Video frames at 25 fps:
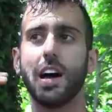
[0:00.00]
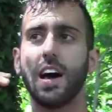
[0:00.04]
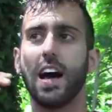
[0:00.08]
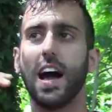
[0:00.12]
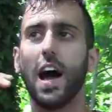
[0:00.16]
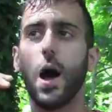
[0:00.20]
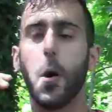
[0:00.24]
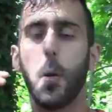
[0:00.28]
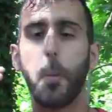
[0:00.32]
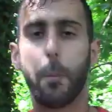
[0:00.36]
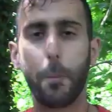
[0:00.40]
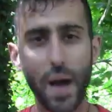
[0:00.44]

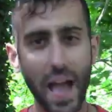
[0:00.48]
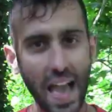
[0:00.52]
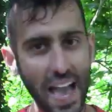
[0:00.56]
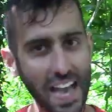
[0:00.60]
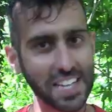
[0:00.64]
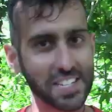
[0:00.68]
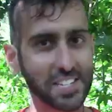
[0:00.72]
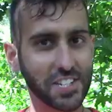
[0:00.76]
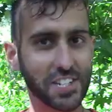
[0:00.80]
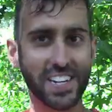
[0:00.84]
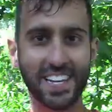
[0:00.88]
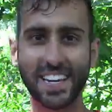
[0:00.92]
how
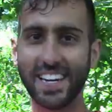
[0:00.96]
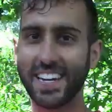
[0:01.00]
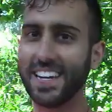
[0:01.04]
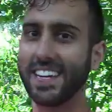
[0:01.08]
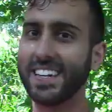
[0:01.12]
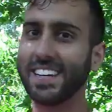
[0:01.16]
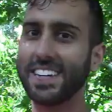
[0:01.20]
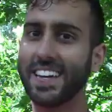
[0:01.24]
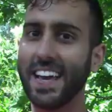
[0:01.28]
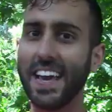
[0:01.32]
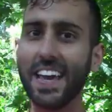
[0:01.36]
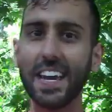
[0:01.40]
passionate
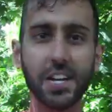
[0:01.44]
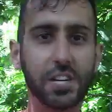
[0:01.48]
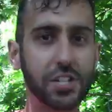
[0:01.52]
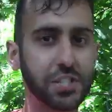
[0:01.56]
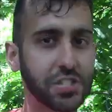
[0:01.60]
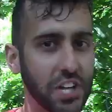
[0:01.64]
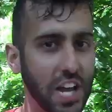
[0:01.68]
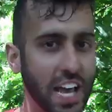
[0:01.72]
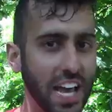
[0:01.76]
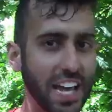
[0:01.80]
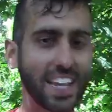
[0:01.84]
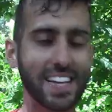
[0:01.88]
and
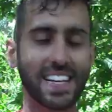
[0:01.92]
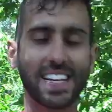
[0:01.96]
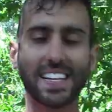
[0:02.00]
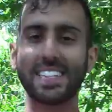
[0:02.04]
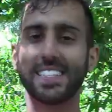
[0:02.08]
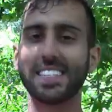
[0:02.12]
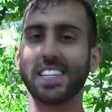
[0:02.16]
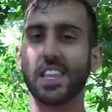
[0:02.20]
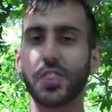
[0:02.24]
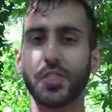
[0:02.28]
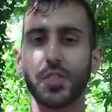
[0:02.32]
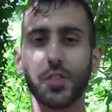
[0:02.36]
energetic
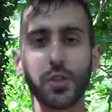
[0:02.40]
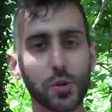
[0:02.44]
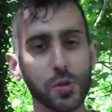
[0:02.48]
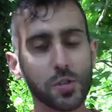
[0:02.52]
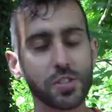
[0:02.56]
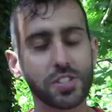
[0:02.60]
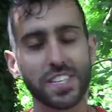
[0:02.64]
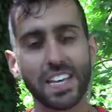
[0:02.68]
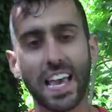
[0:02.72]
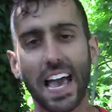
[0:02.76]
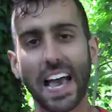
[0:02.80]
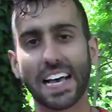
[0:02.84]
and
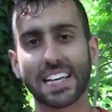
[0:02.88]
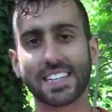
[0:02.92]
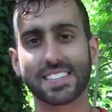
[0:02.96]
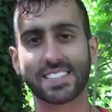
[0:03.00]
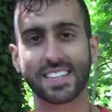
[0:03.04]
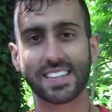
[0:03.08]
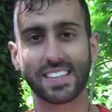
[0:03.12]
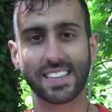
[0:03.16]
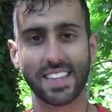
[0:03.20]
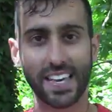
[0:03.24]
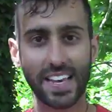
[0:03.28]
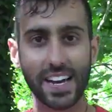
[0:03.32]

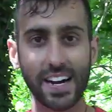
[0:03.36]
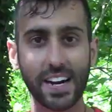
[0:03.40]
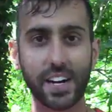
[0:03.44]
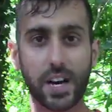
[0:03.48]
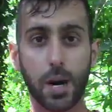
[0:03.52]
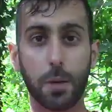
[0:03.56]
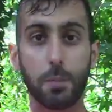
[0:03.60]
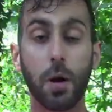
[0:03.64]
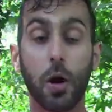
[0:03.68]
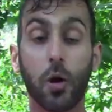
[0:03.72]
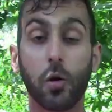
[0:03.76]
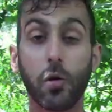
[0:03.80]
enthusiastic they are
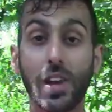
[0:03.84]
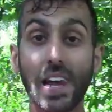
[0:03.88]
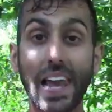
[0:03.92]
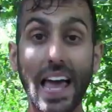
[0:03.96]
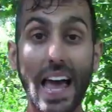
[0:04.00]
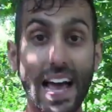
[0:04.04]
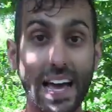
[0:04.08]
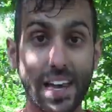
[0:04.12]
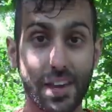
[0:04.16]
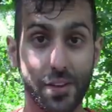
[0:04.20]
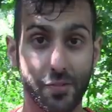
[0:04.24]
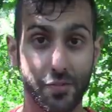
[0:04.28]
about
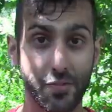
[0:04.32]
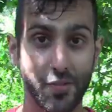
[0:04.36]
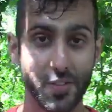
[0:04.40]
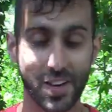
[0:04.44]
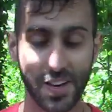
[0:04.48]
life.